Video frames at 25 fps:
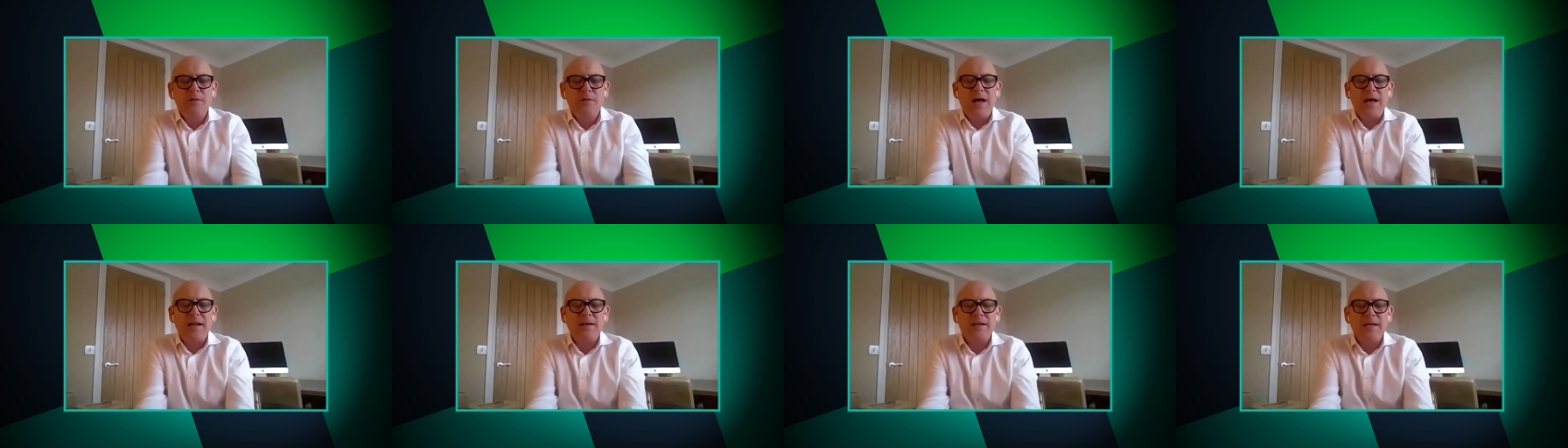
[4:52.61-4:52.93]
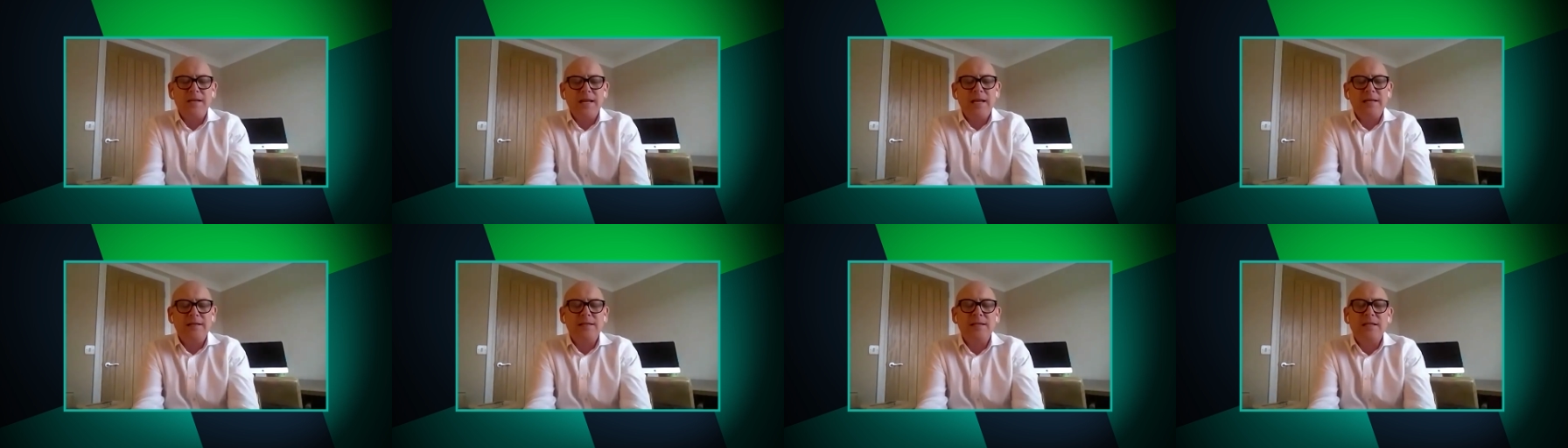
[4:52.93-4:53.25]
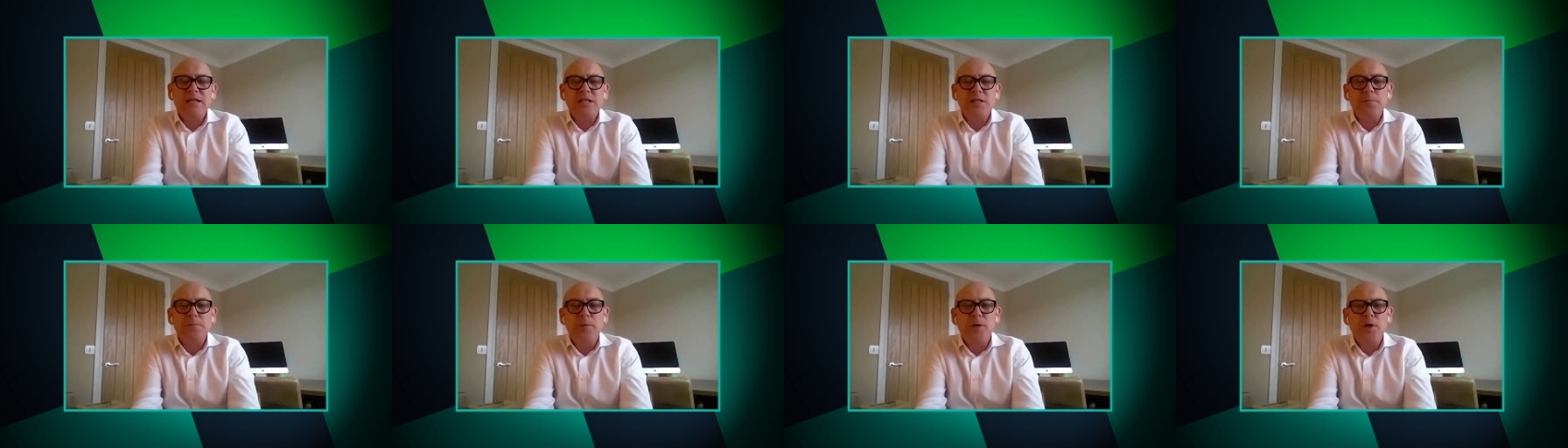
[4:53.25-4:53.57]
that
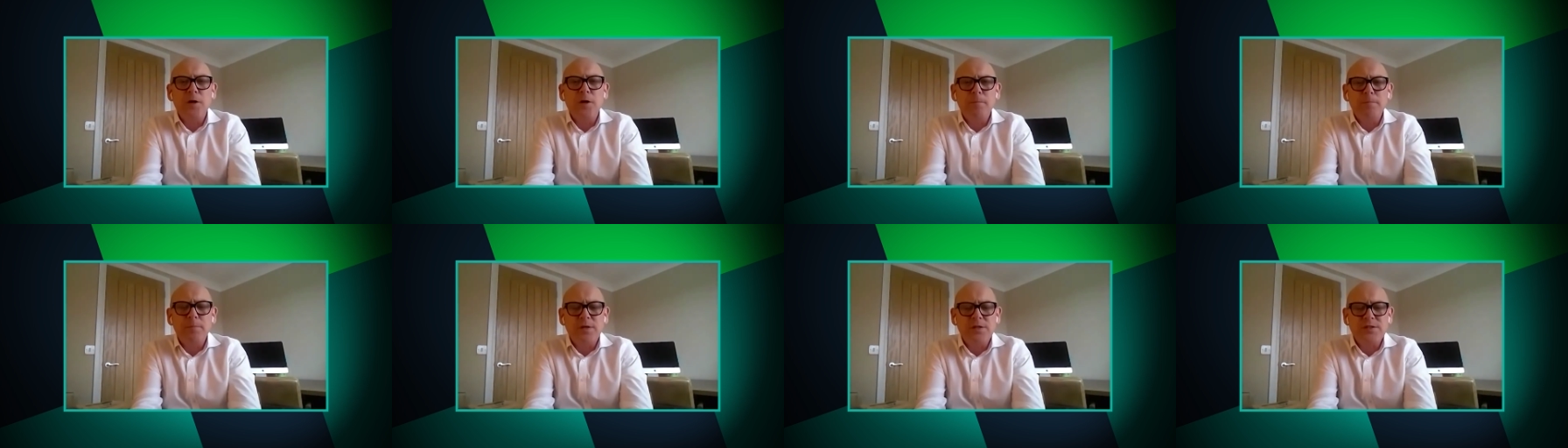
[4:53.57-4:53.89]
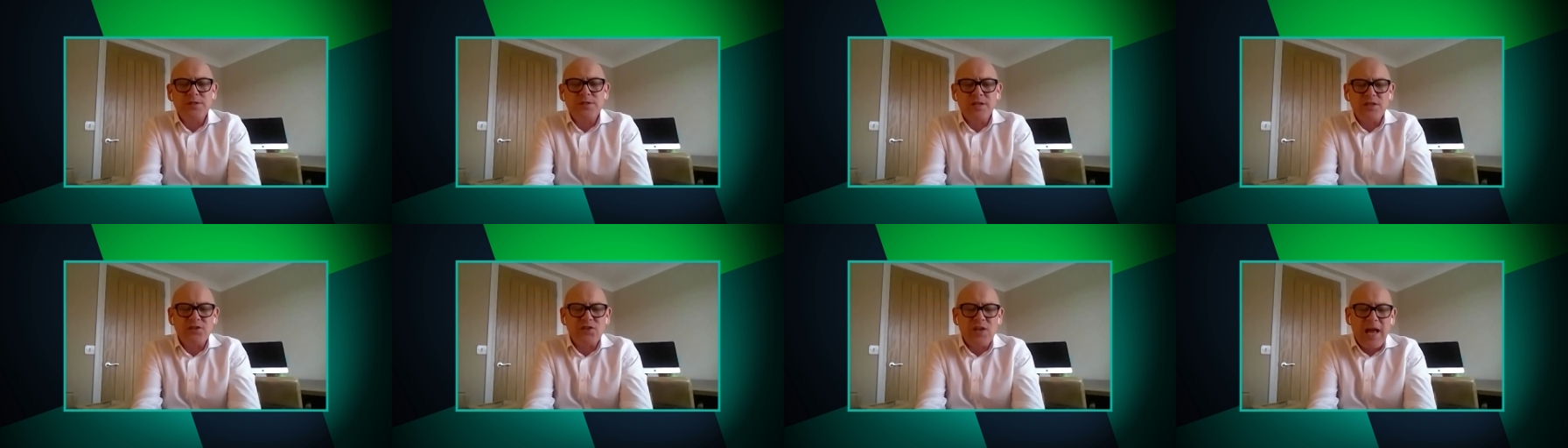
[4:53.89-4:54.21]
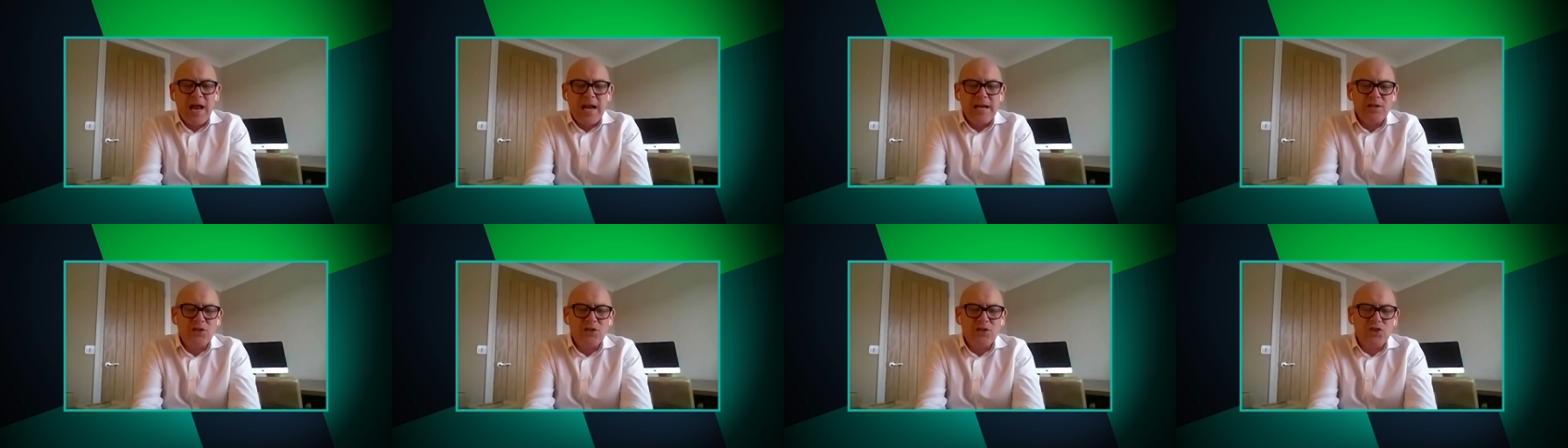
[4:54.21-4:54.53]
needed its purpose and
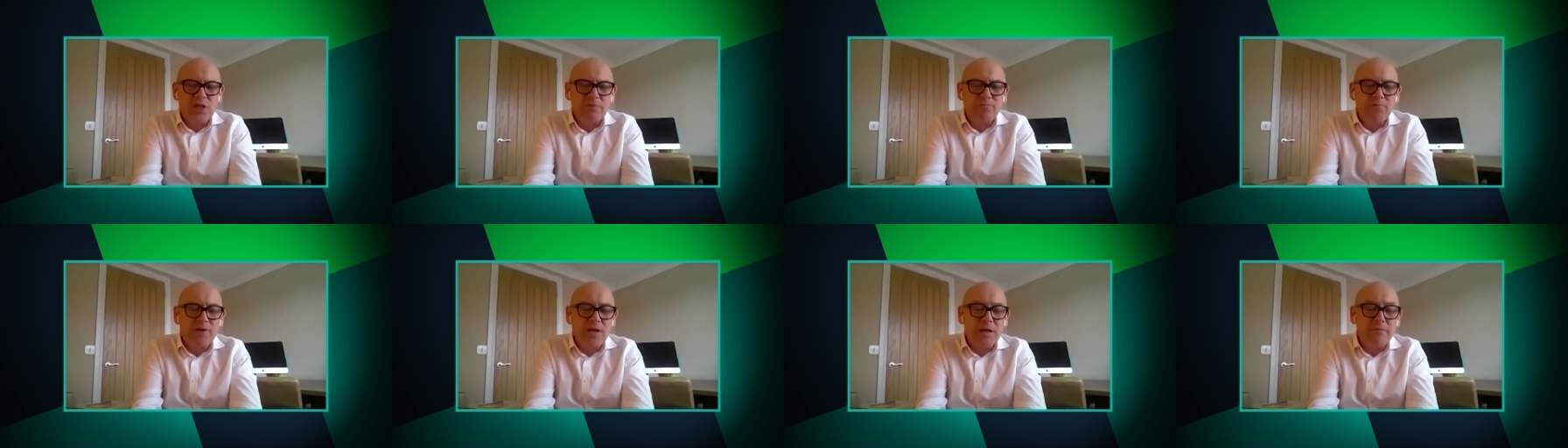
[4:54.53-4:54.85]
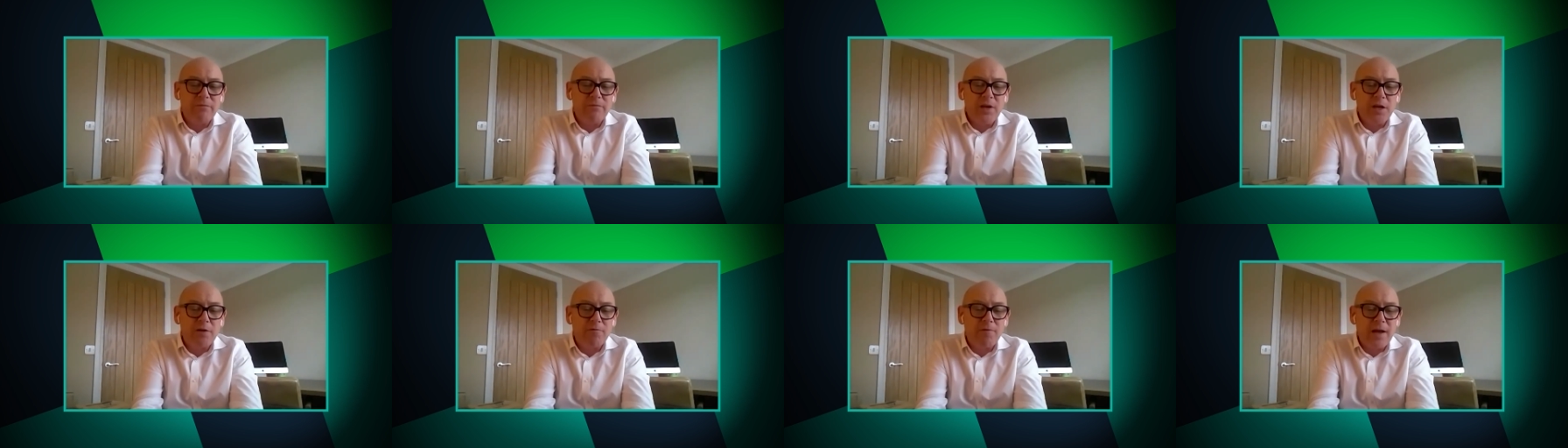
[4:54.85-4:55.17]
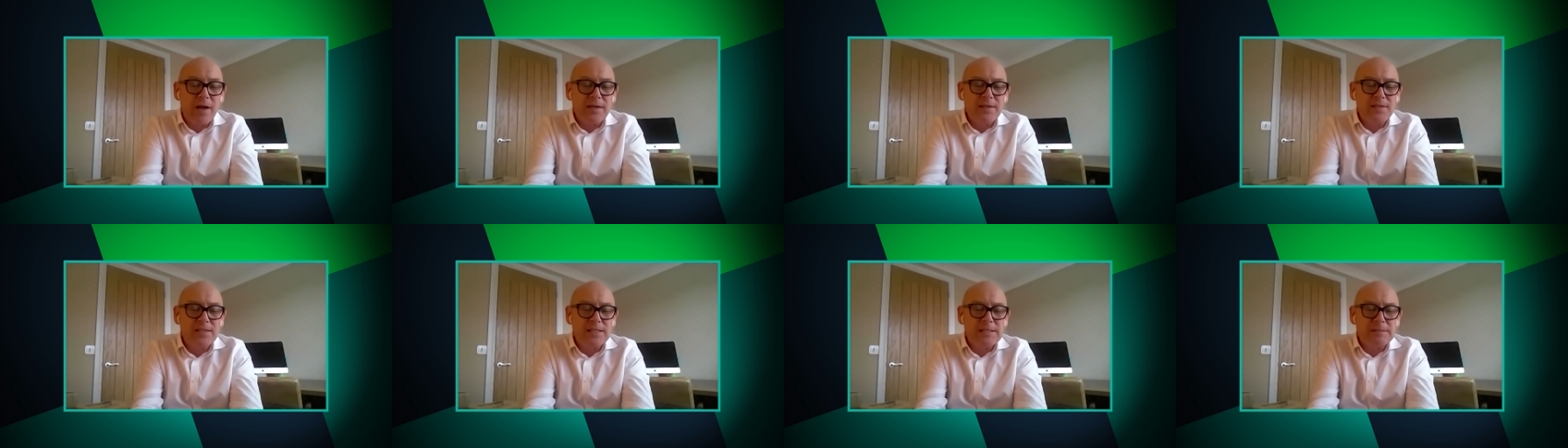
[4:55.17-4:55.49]
its energy
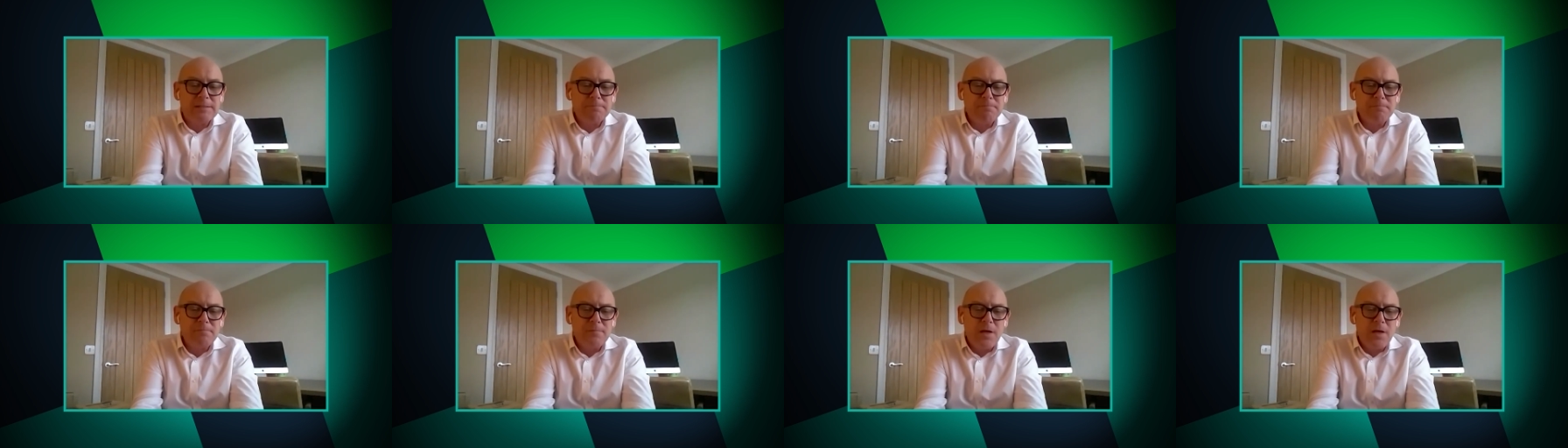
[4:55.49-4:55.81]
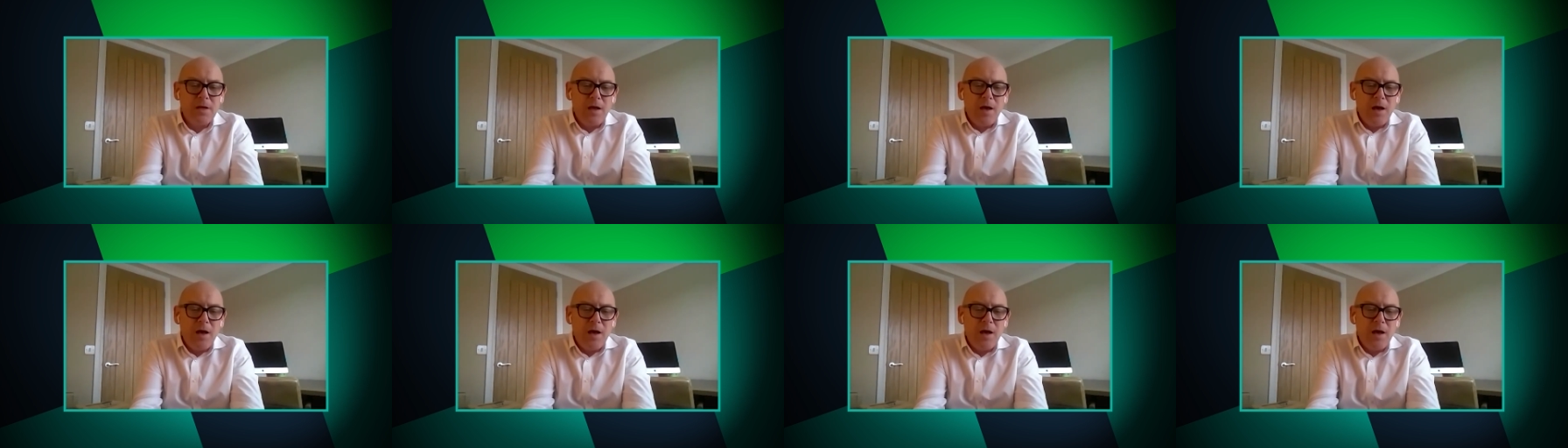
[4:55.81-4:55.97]
reinvigorating,